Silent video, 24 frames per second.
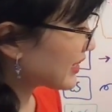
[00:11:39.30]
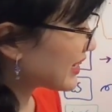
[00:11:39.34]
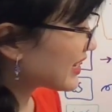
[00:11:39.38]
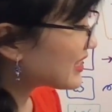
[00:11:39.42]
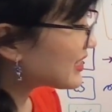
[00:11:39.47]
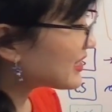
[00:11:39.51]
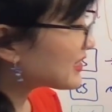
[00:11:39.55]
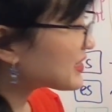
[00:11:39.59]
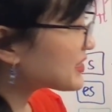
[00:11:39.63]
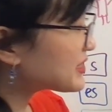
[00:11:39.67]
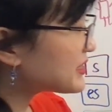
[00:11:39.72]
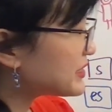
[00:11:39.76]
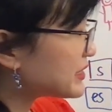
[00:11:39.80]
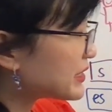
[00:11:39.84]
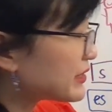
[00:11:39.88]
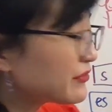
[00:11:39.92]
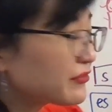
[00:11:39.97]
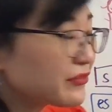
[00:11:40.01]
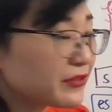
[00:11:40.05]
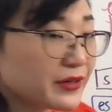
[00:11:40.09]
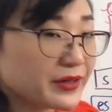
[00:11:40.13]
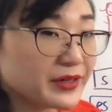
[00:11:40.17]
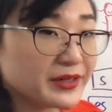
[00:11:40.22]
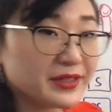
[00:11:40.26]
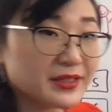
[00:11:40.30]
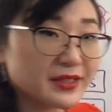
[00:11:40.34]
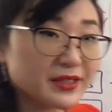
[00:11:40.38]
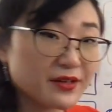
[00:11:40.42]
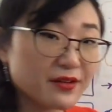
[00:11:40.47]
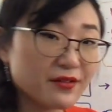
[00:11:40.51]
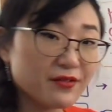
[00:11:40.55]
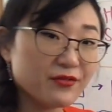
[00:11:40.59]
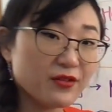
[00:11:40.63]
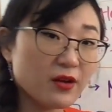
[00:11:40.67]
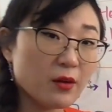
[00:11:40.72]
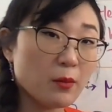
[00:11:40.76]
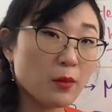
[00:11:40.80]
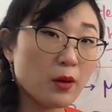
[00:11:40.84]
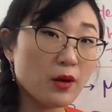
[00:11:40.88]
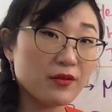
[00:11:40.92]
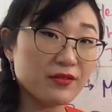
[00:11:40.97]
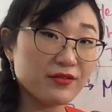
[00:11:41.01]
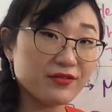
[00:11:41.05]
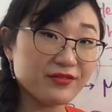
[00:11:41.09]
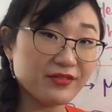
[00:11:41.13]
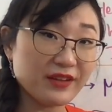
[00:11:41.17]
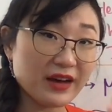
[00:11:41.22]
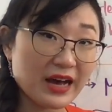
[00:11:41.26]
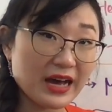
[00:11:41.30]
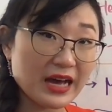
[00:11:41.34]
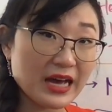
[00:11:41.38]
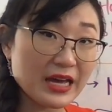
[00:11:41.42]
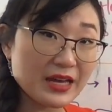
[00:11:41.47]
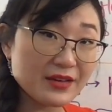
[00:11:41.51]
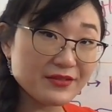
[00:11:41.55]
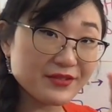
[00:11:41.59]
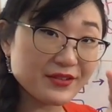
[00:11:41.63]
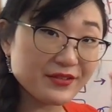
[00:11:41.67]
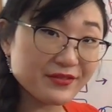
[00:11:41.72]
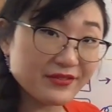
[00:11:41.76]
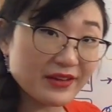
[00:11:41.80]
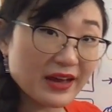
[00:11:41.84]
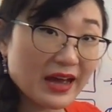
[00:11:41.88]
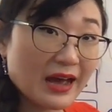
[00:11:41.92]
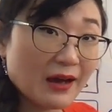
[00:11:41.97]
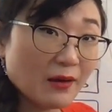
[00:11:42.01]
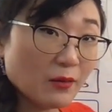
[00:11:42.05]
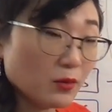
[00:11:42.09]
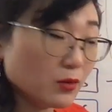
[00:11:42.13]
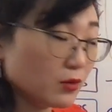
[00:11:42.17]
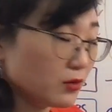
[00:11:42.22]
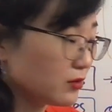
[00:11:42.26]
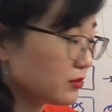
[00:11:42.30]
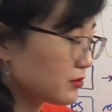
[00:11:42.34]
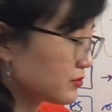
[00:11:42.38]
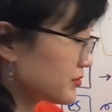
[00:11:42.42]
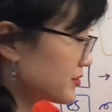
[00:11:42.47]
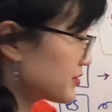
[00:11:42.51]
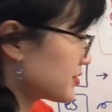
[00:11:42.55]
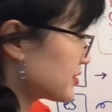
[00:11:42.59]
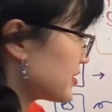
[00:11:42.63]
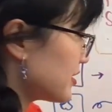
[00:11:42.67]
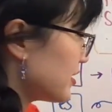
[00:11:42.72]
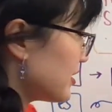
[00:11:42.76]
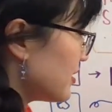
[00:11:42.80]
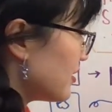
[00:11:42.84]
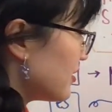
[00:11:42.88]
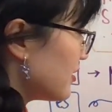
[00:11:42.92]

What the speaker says: It is different from our 5 vowels.